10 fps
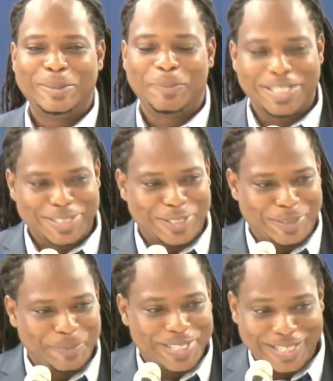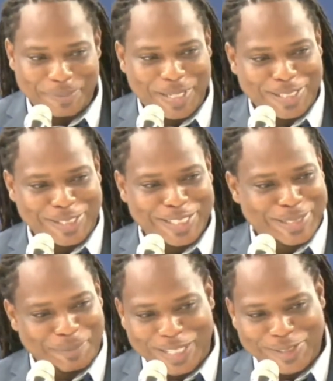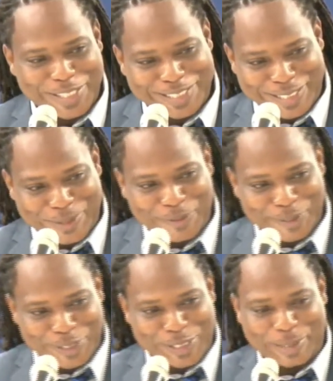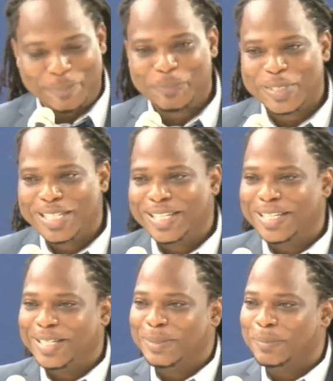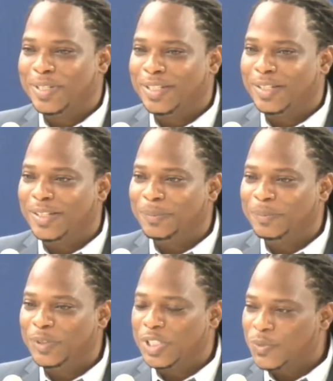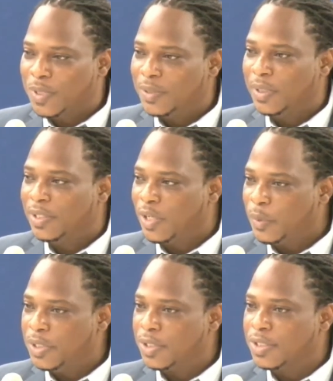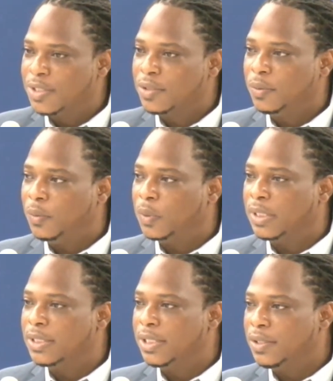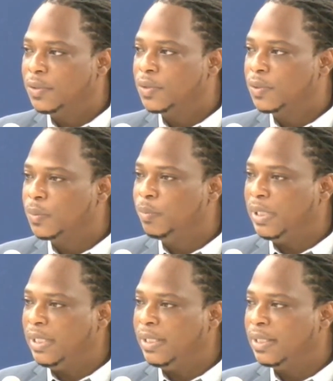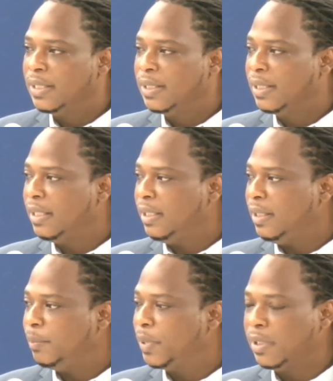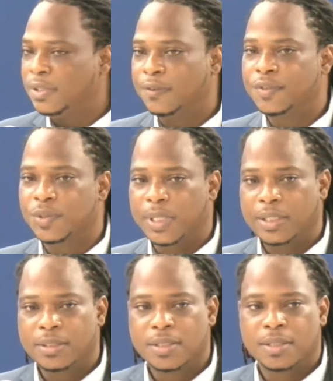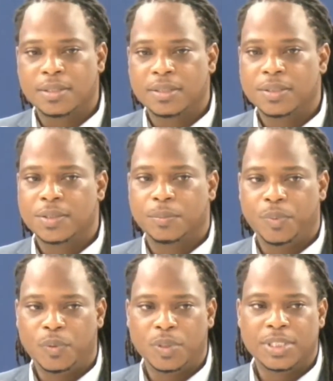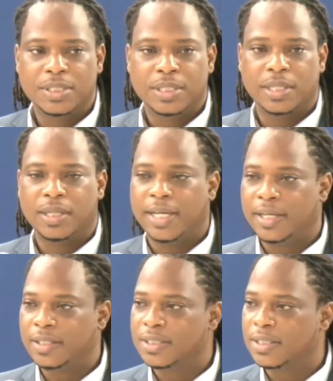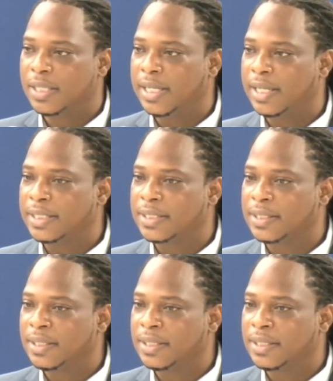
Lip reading: Pastor, I apologize, I'm not trying to take over your job. But I just want to encourage us to continue to be the pillars of strength, support, and guidance that